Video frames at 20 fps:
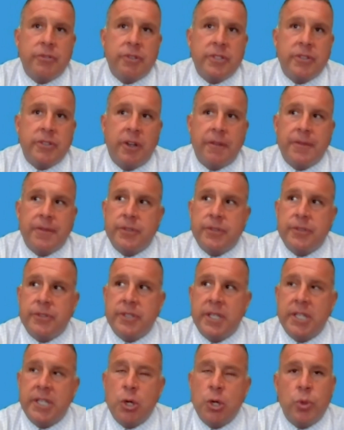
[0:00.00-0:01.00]
trust officers
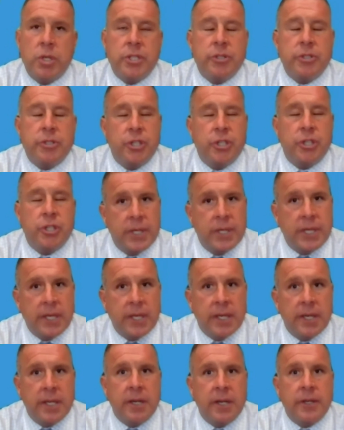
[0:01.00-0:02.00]
that know what they're
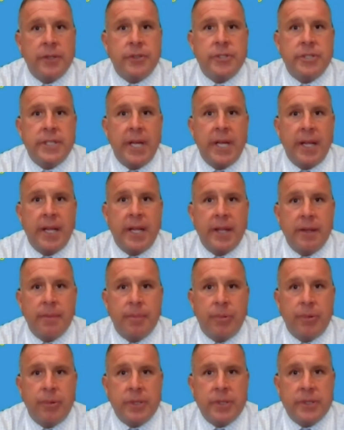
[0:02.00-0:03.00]
doing and understand the
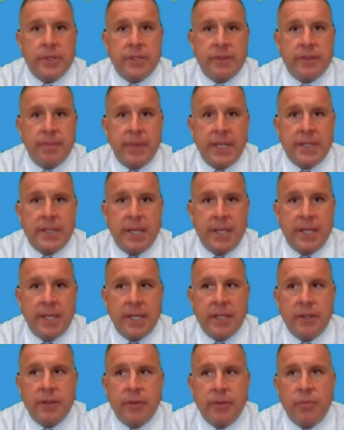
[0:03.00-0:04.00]
importance of
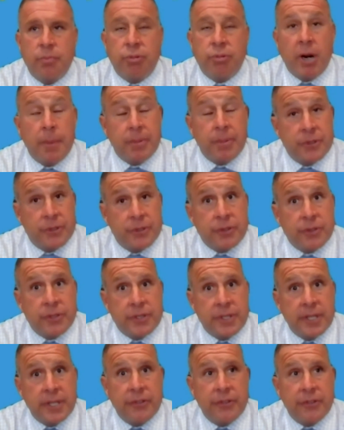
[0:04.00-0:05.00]
maintaining proper
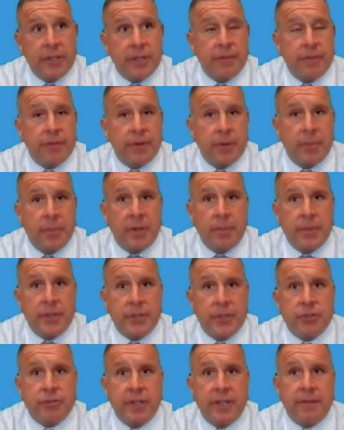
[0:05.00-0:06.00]
jurisdiction from an
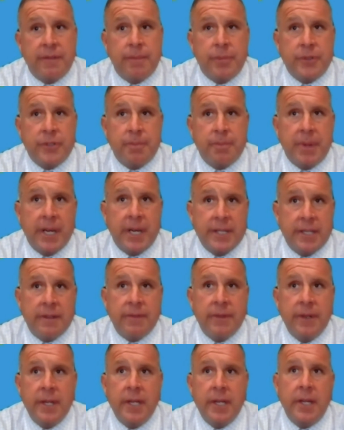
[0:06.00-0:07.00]
administrative
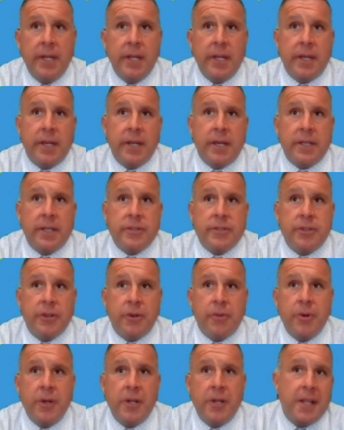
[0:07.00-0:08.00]
perspective.
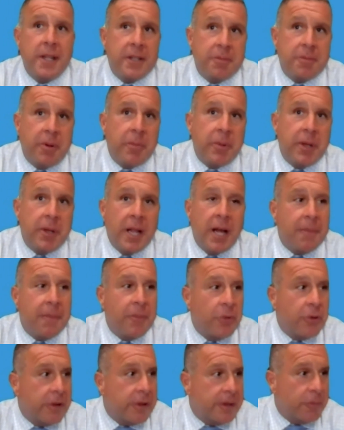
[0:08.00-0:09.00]
So it's probably a lot
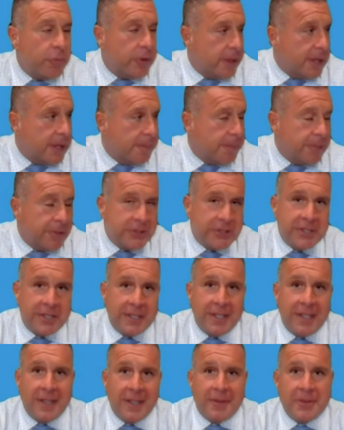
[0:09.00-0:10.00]
more than what that
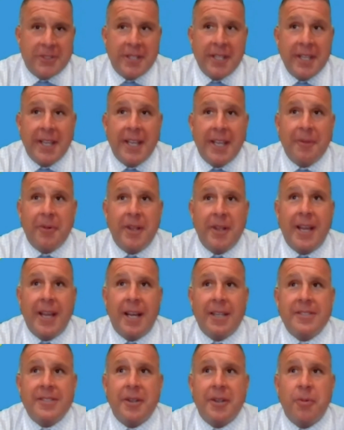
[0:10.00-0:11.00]
person was thinking when they
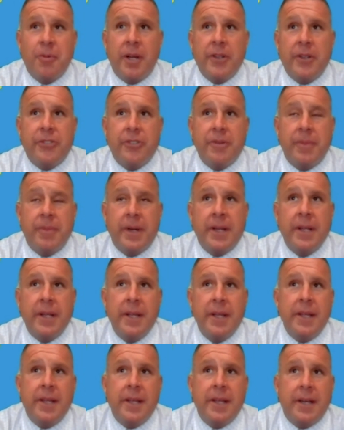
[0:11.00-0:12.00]
asked the question. But
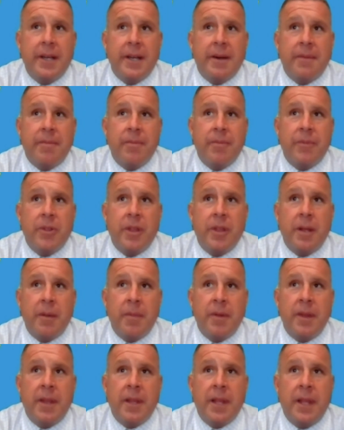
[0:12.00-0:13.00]

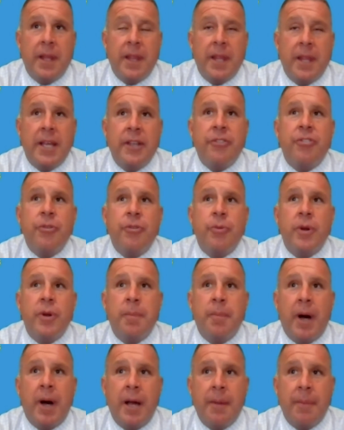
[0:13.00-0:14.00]
the issue
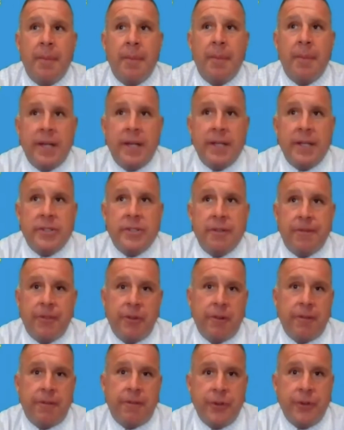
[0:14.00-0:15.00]
in my mind is if
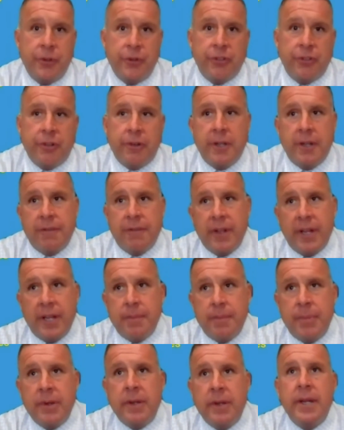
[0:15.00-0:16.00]
you're a fiduciary, you have
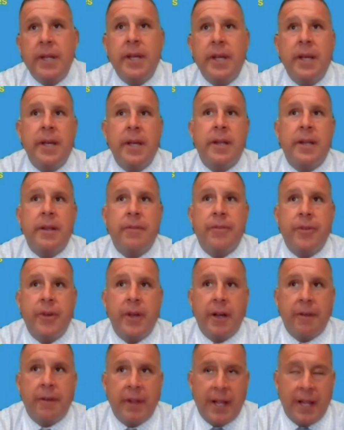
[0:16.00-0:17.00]
liability. And if you
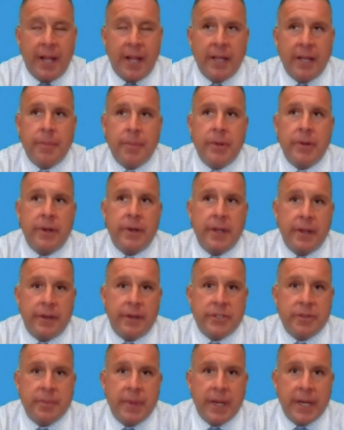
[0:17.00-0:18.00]
have that liability,
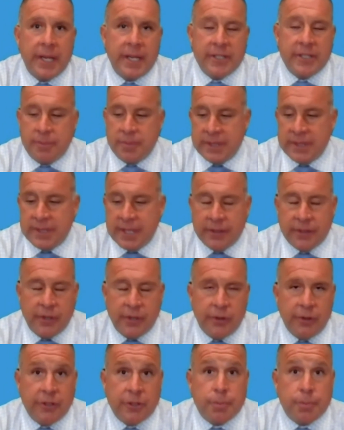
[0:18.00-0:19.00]
there's a mechanism in South
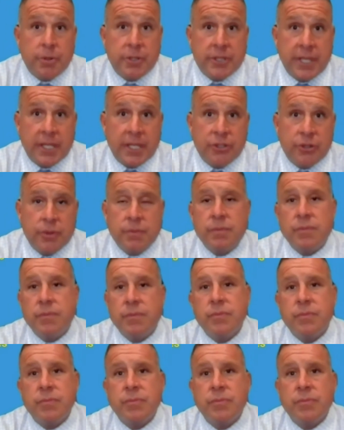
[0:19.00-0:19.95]
Dakota to protect you.